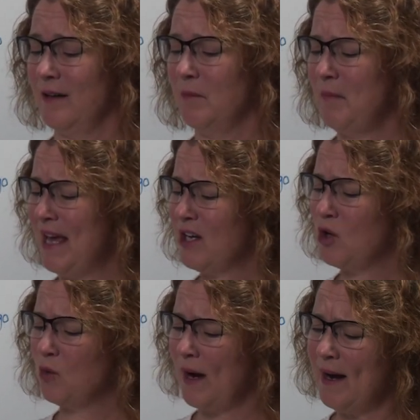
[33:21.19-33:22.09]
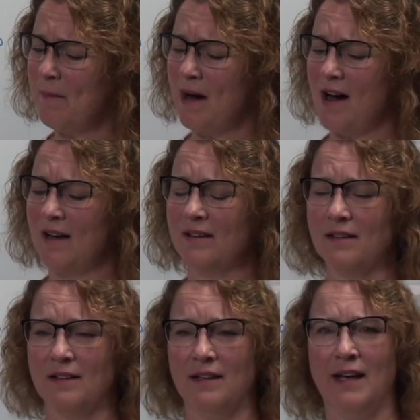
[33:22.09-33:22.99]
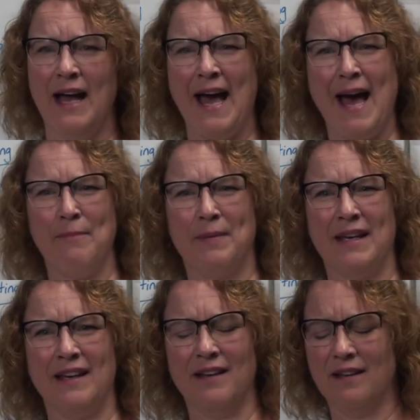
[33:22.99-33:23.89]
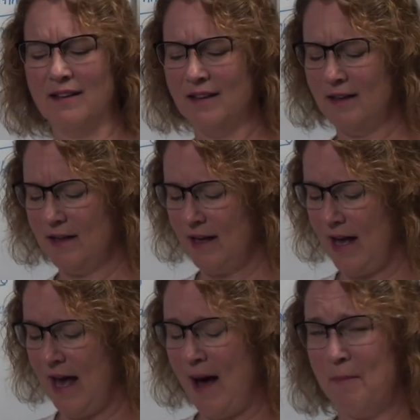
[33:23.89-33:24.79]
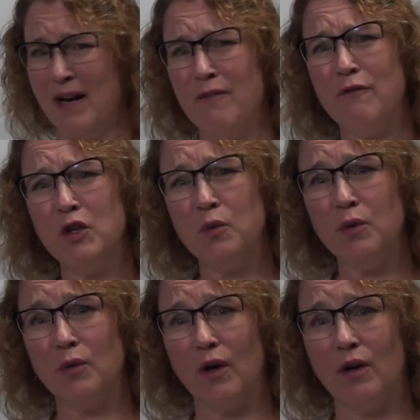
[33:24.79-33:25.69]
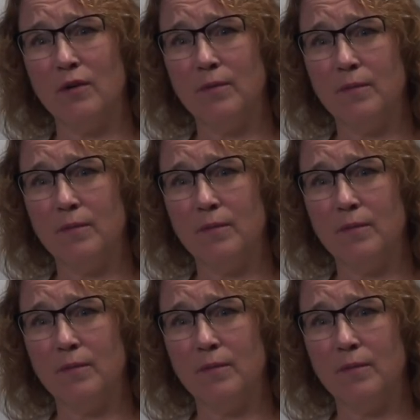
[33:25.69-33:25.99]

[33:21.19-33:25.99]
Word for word: make Grandma happy at my funeral?